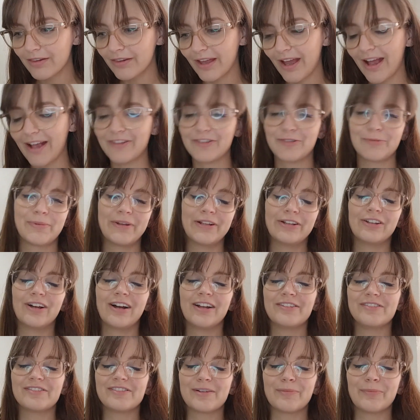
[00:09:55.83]
there has to be a
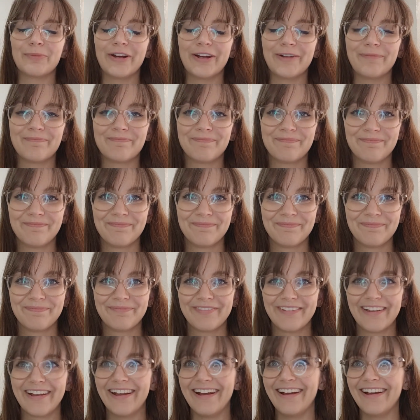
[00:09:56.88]
line somewhere.
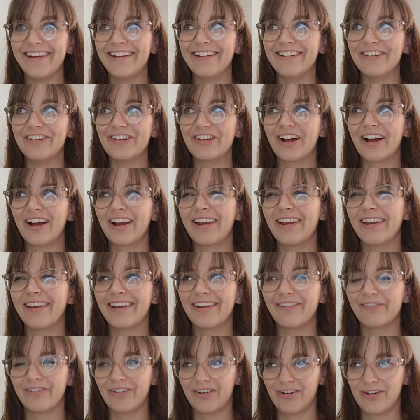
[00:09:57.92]
And I
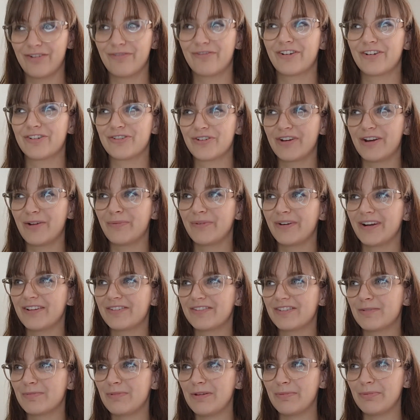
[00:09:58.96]
get very frustrated when I
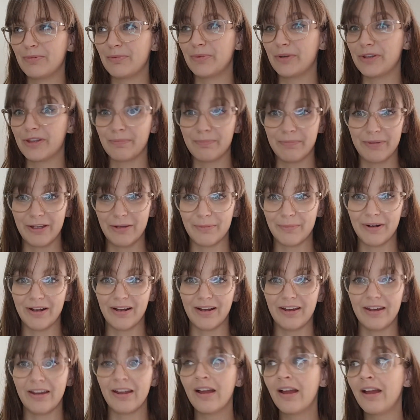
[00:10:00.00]
see people with a
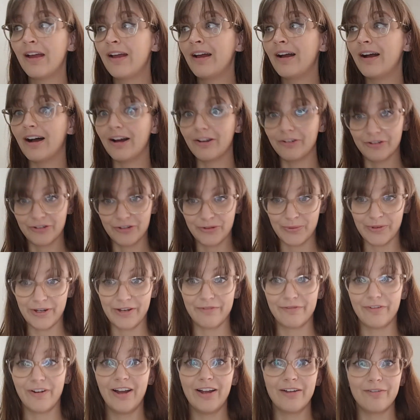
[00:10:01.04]
BMI under
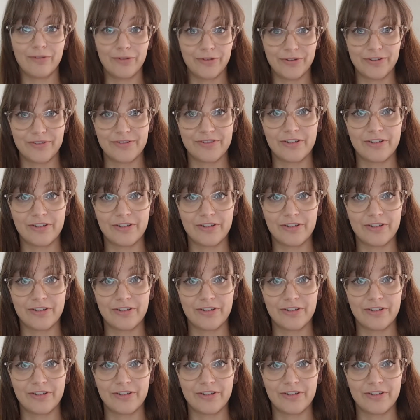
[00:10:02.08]
25, who's